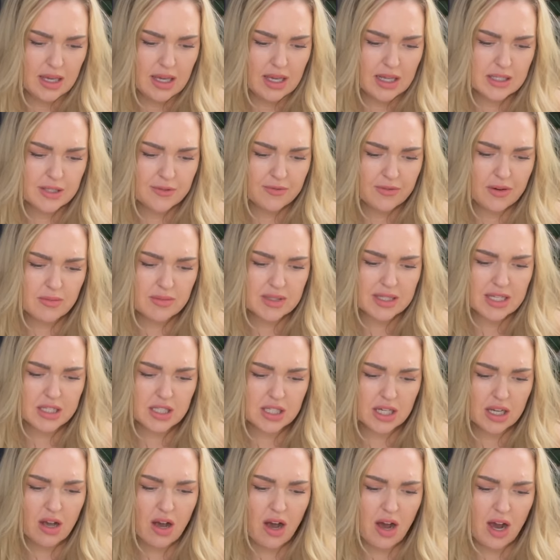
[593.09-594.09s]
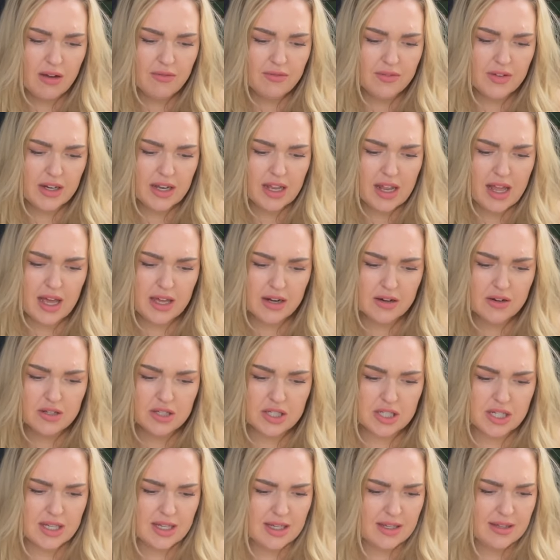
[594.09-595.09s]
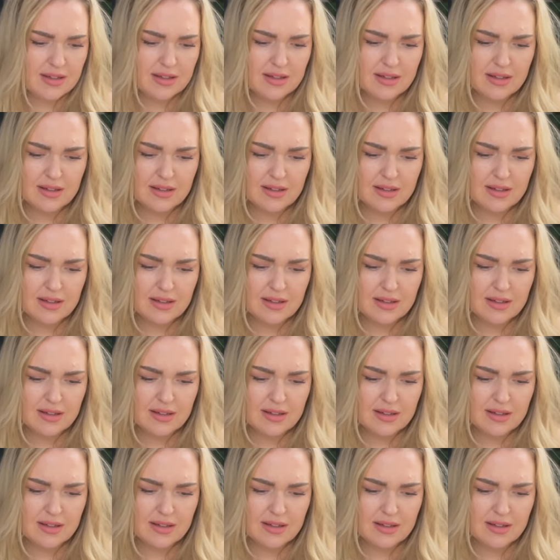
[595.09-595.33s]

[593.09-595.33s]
It's from such a confident energy.